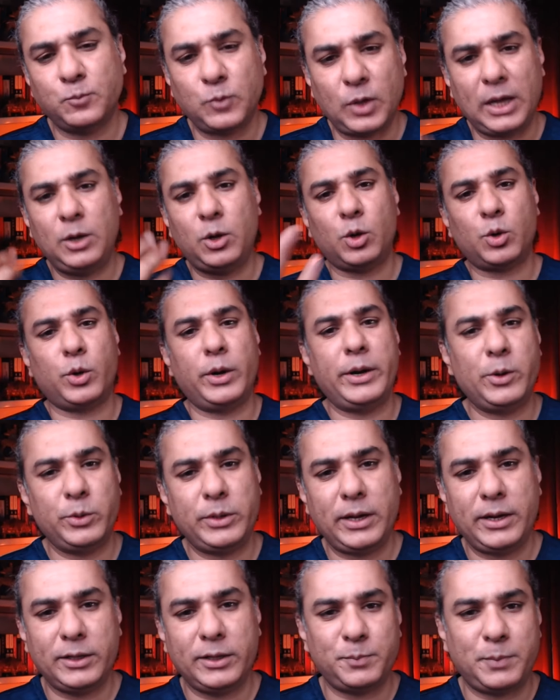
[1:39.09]
I'll not go into
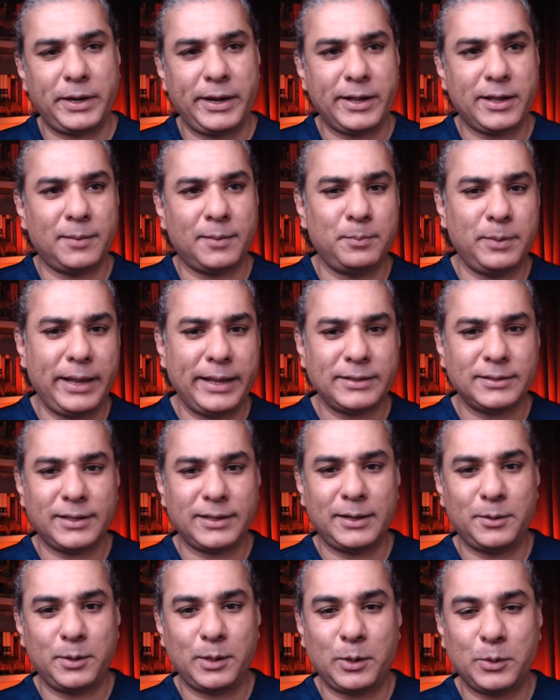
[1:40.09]
that. It's pretty complex.
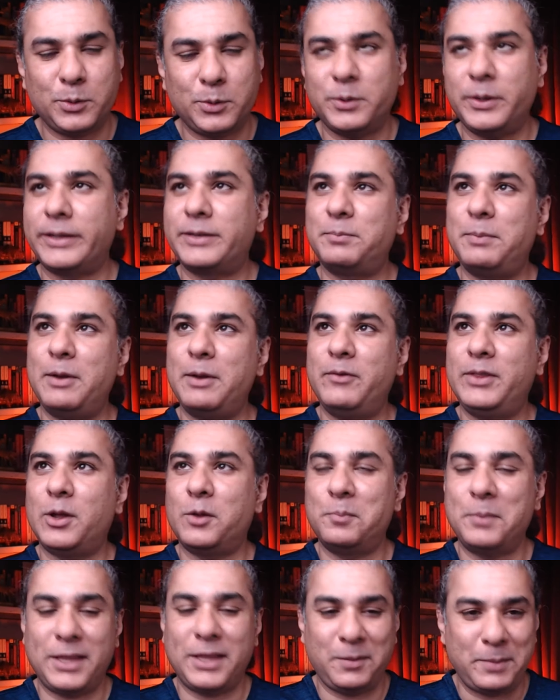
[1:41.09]
I don't know how to explain
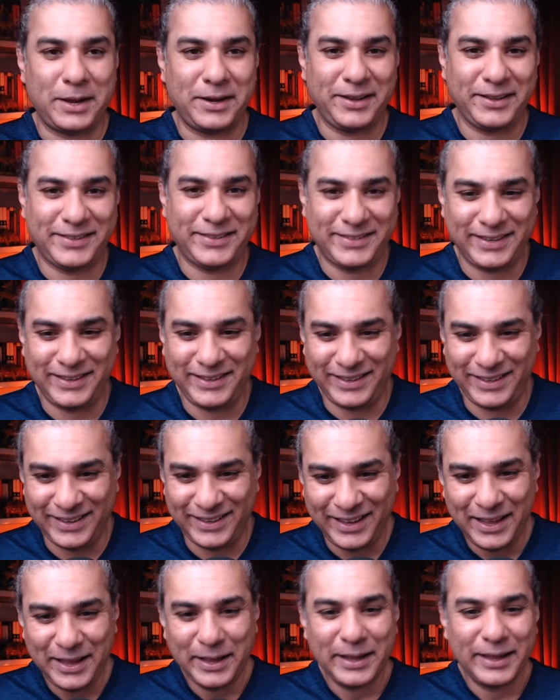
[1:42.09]
without mathematics
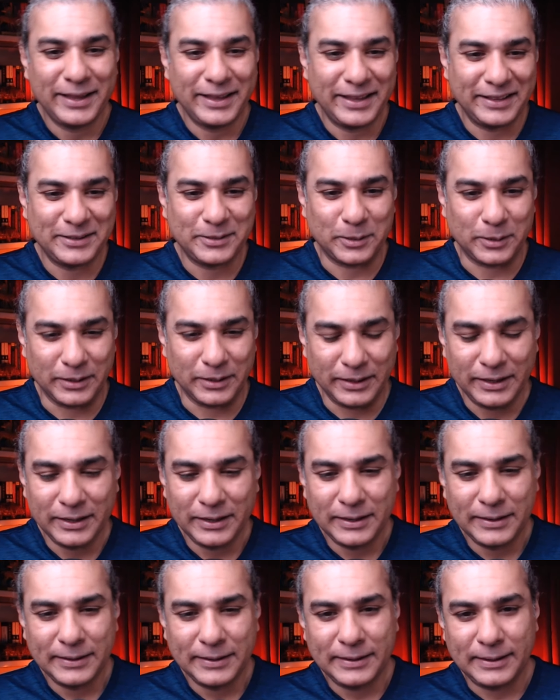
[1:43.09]
and so on.
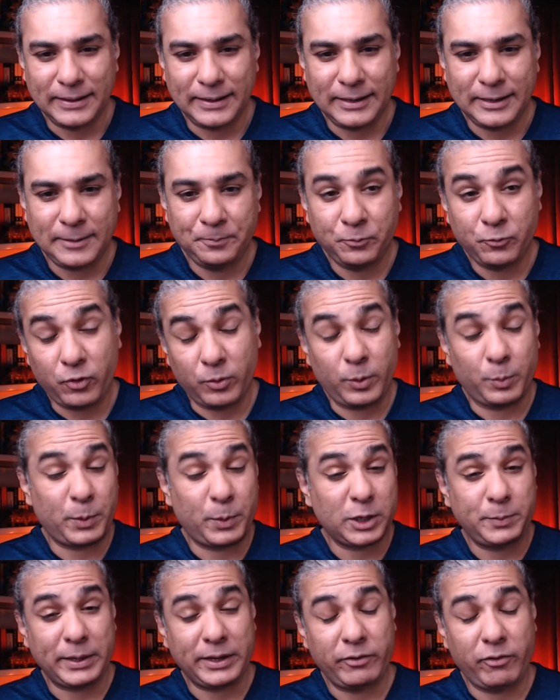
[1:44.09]
From the
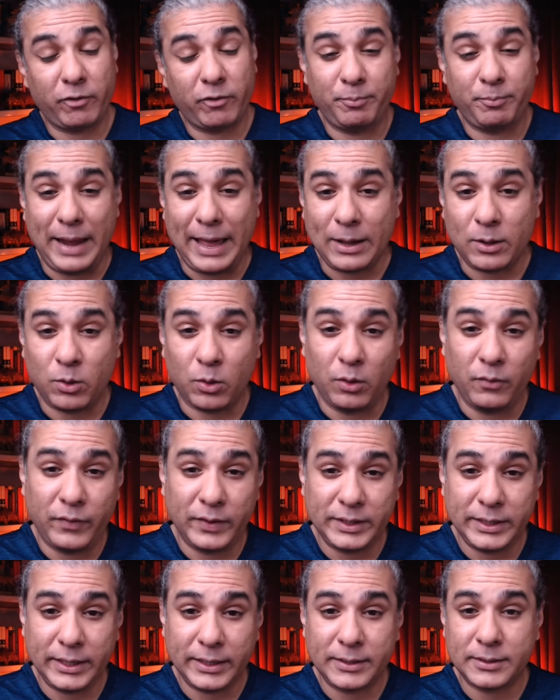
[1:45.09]
perspective of black hole
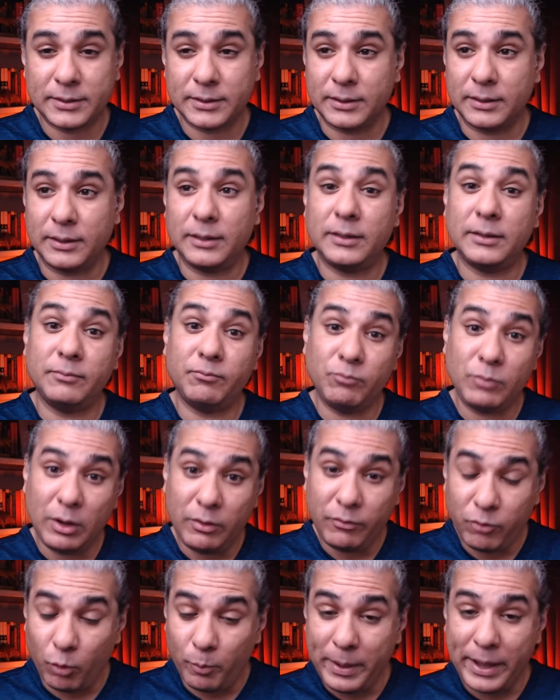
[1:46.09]
physics,
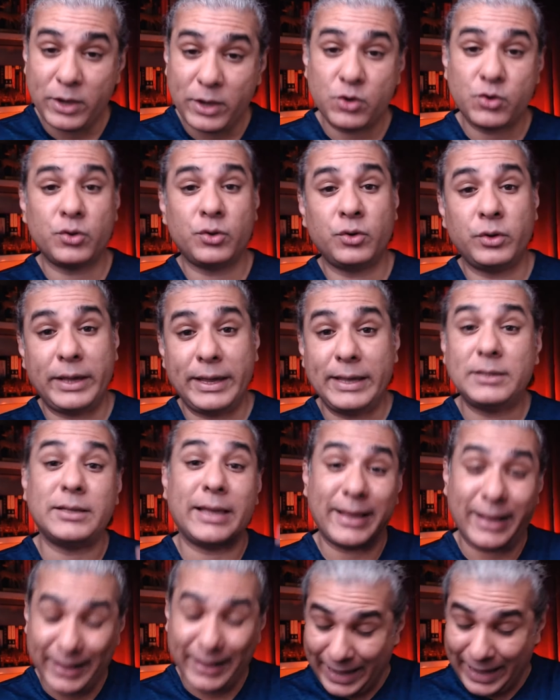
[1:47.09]
information is,
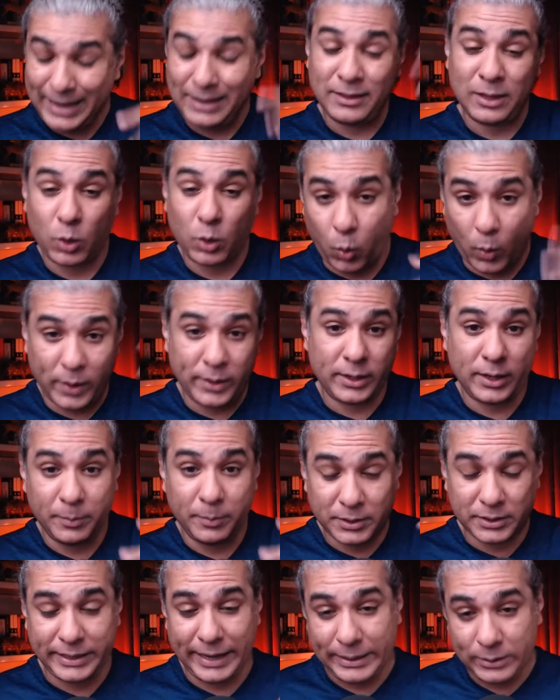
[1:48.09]
again, the
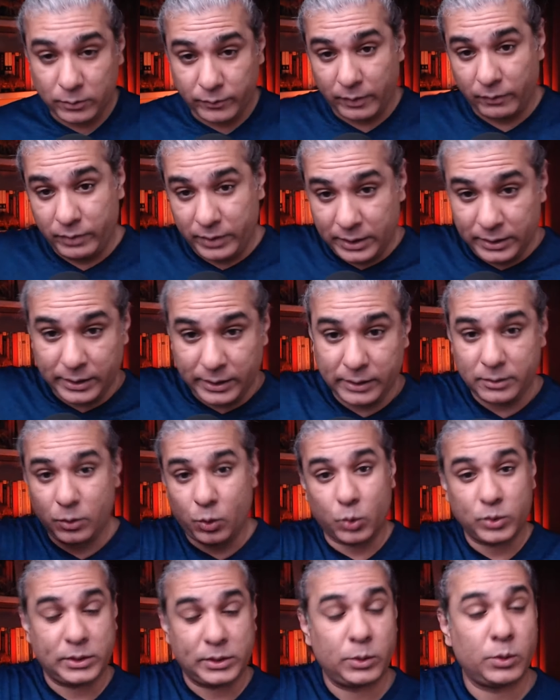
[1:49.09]
quantum states of everything that
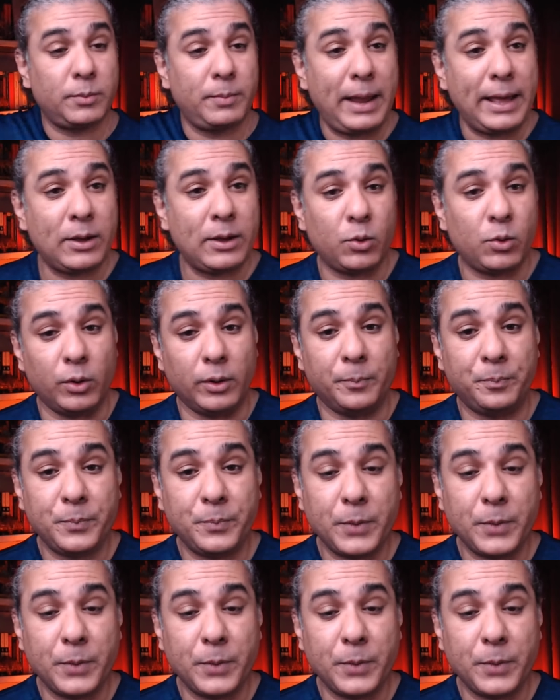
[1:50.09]
goes into the black hole.